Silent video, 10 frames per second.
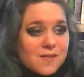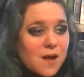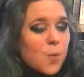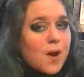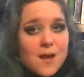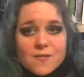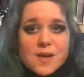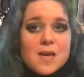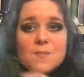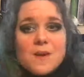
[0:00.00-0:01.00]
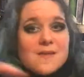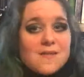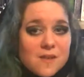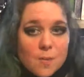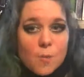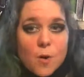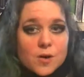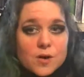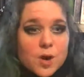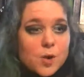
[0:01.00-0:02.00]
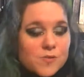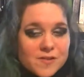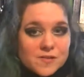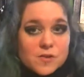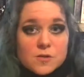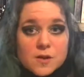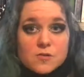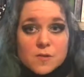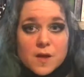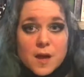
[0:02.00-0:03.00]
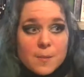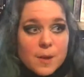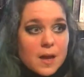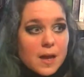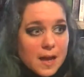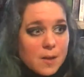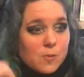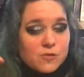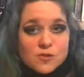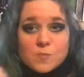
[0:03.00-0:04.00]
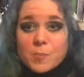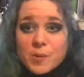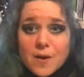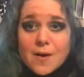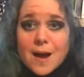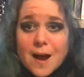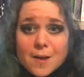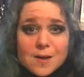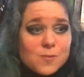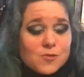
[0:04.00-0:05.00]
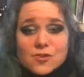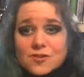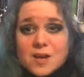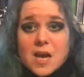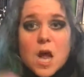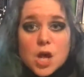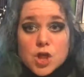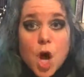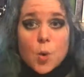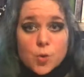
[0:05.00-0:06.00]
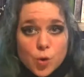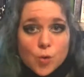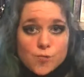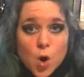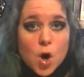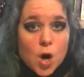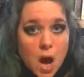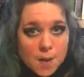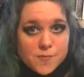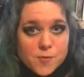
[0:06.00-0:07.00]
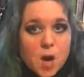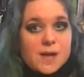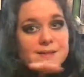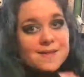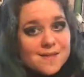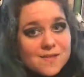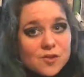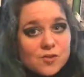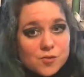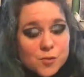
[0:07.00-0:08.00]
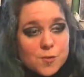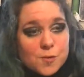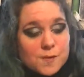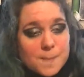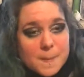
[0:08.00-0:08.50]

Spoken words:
Like, whenever he meets someone who disagrees with him, he will just blurt out, he will just say, no, you're wrong, I'm right, this is the truth.